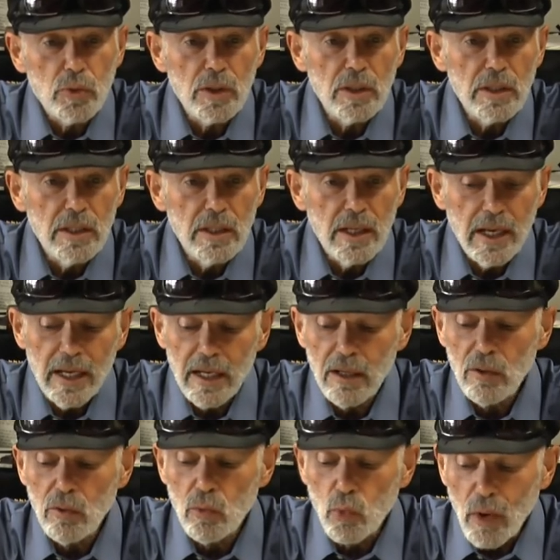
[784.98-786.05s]
really
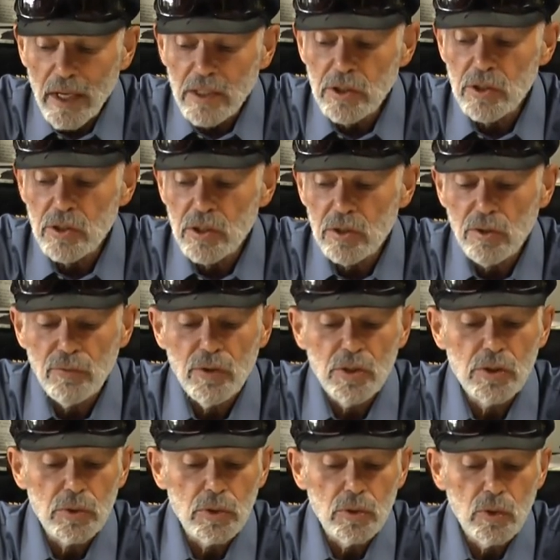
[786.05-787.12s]
a righteous
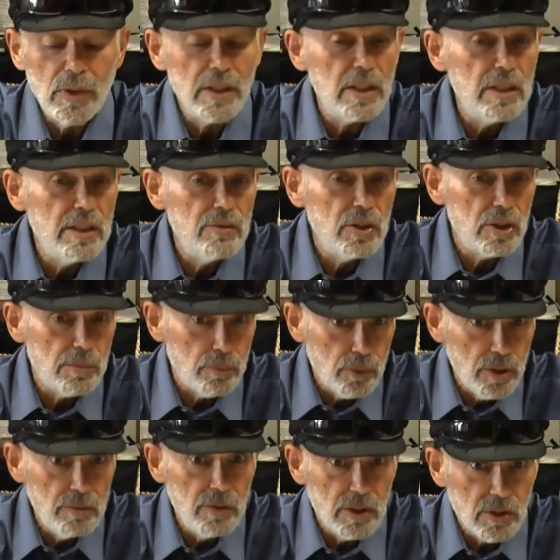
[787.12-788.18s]
individual who had lived in a
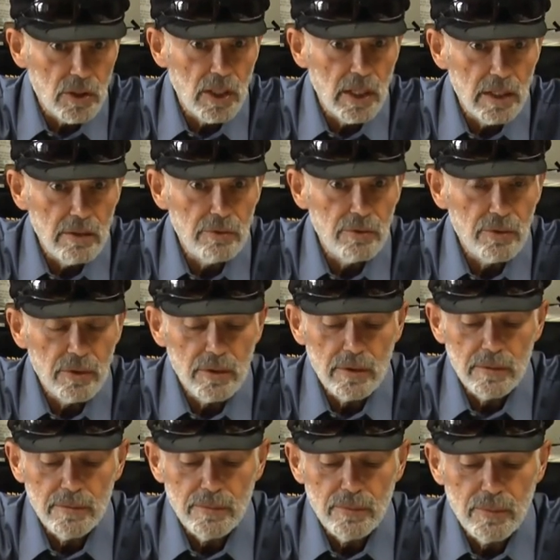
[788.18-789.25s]
previous life.
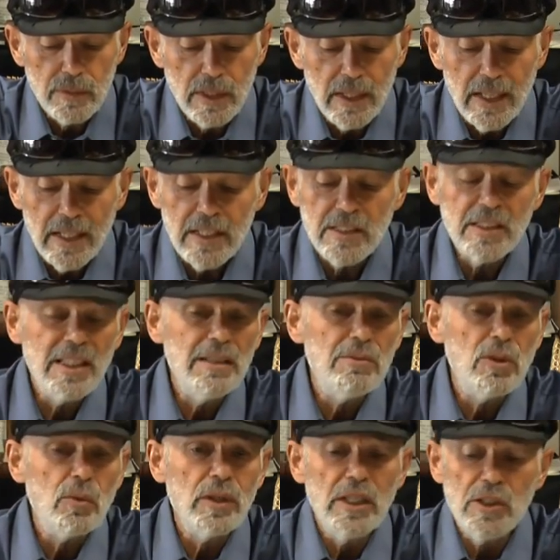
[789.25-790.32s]
It seemed
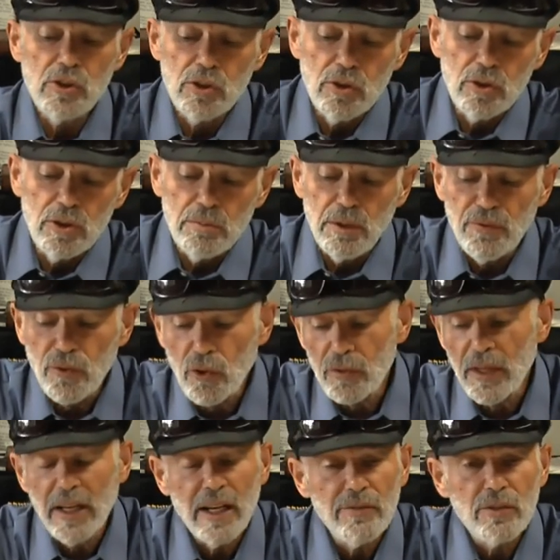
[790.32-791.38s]
that when he stood before
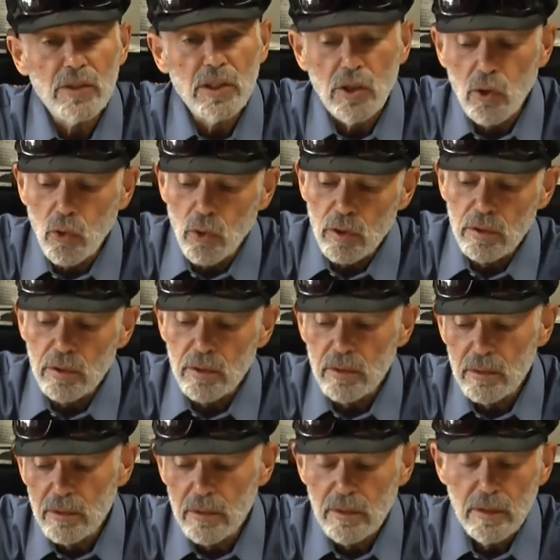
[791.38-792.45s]
the heavenly court
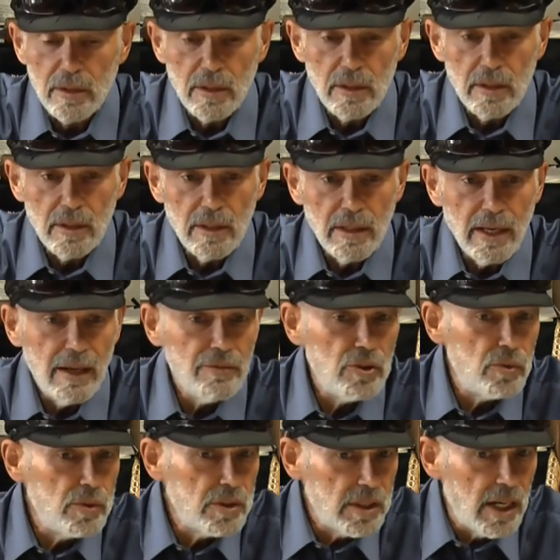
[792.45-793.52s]
after
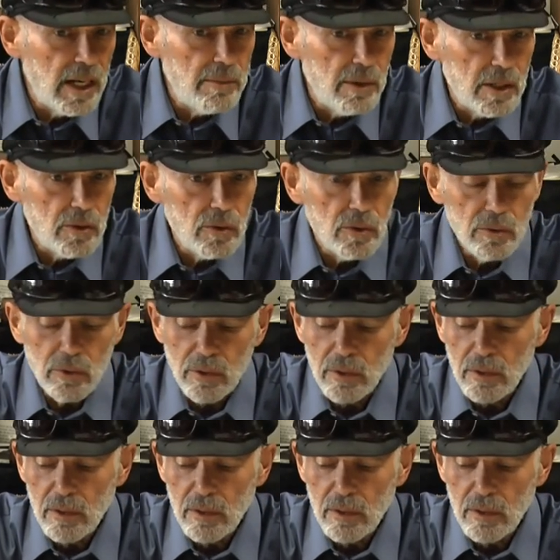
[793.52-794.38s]
his time on earth,